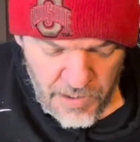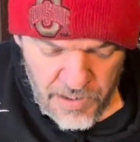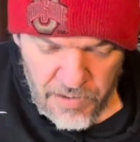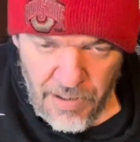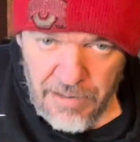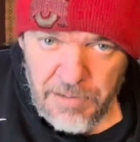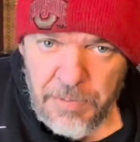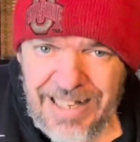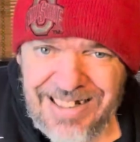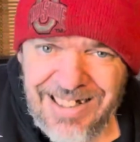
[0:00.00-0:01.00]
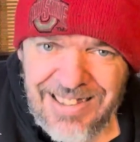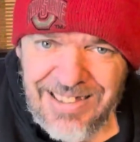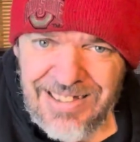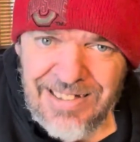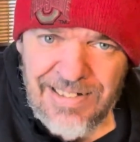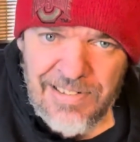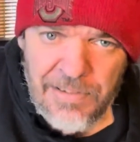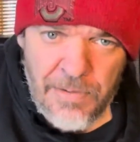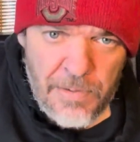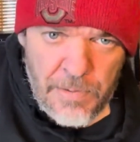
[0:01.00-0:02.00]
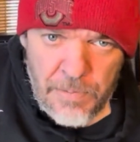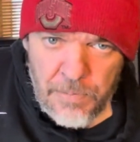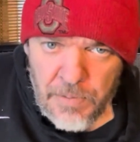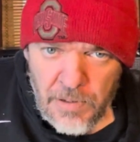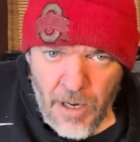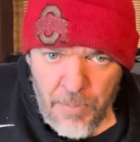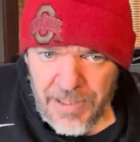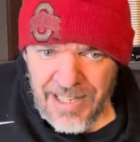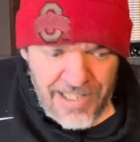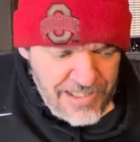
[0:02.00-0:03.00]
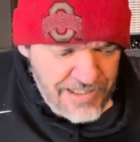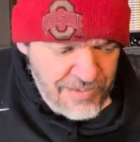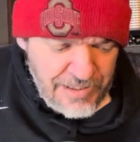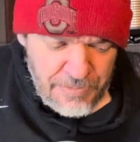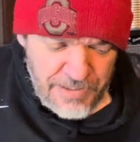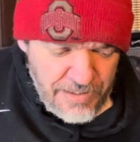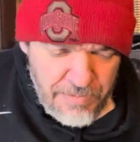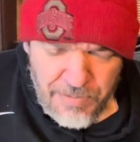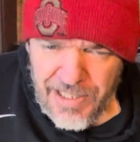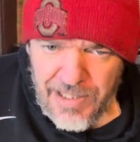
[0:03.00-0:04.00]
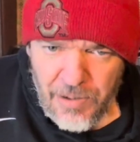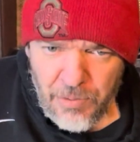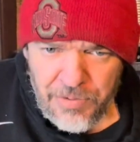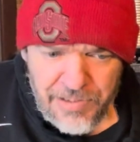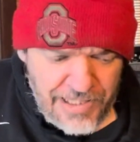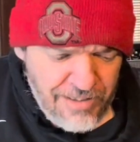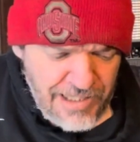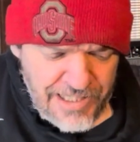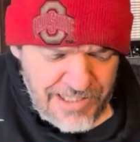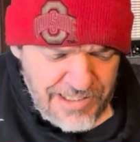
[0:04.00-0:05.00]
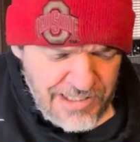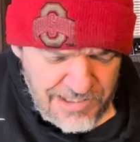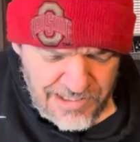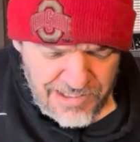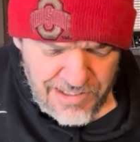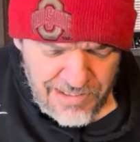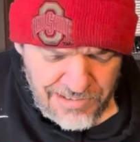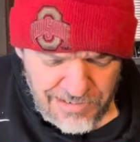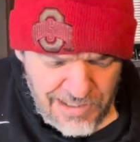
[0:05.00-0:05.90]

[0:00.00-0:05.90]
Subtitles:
You don't have to play nothing complicated. You don't have to even play the whole scale like I just showed.